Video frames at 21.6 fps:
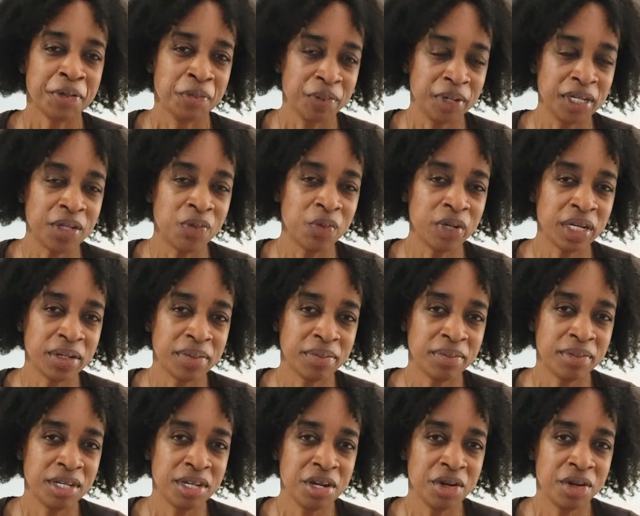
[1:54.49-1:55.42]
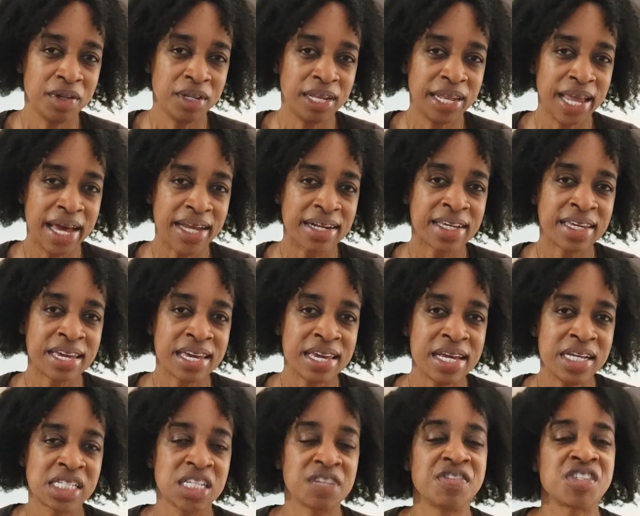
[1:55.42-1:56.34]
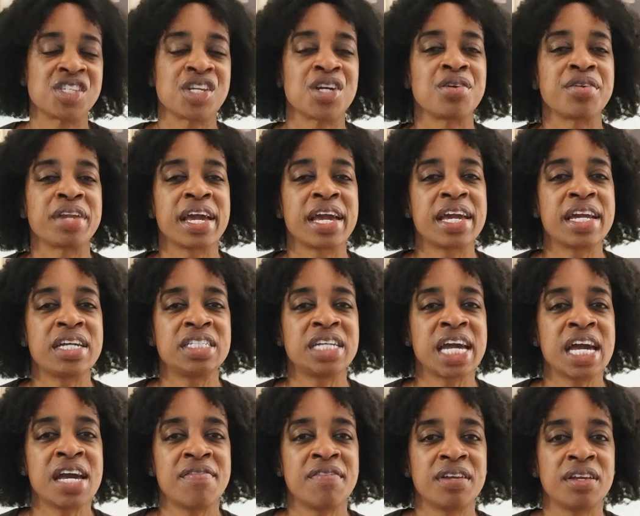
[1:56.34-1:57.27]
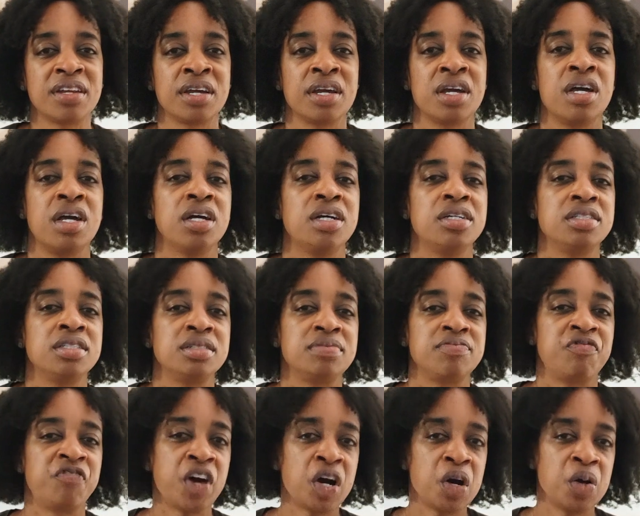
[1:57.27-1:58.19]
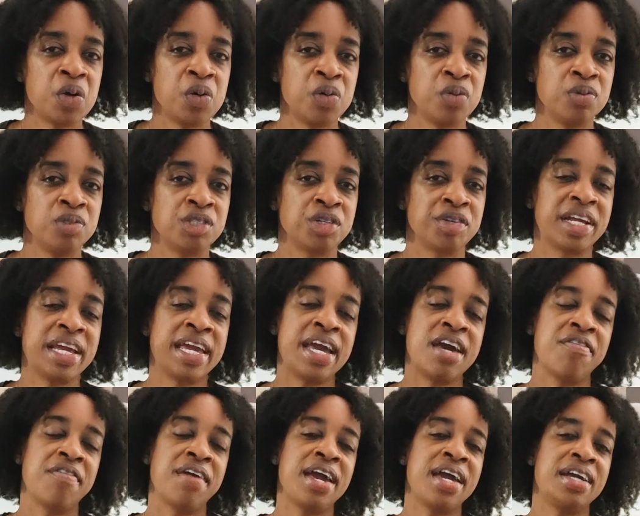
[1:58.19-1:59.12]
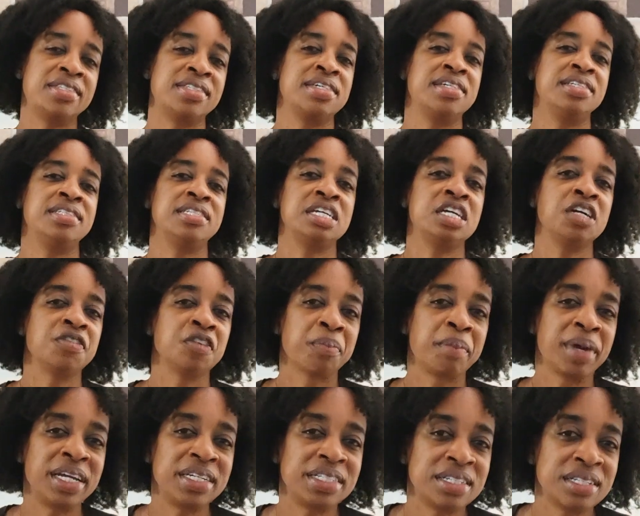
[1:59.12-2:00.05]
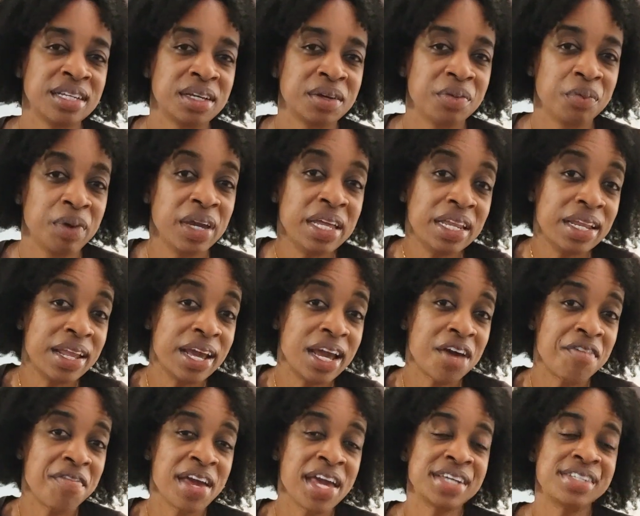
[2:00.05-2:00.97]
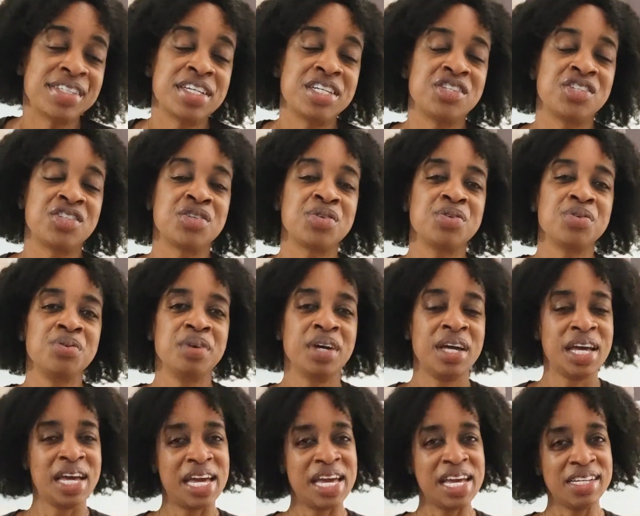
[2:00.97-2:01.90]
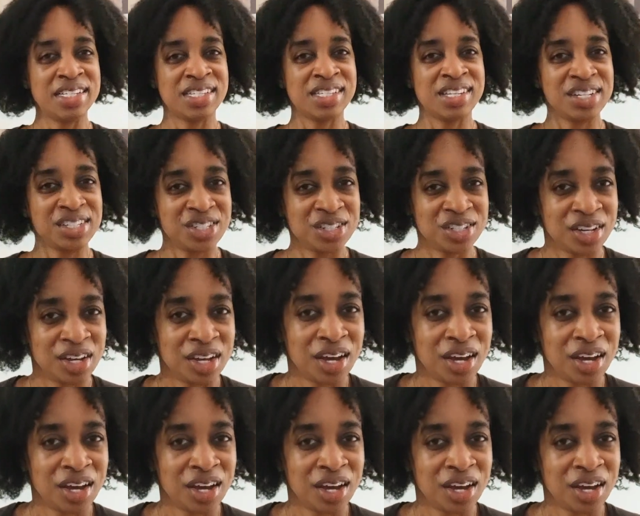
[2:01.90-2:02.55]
And with you know, a lot of kids of a certain age having phones, so they have access to information that we didn't have access to as such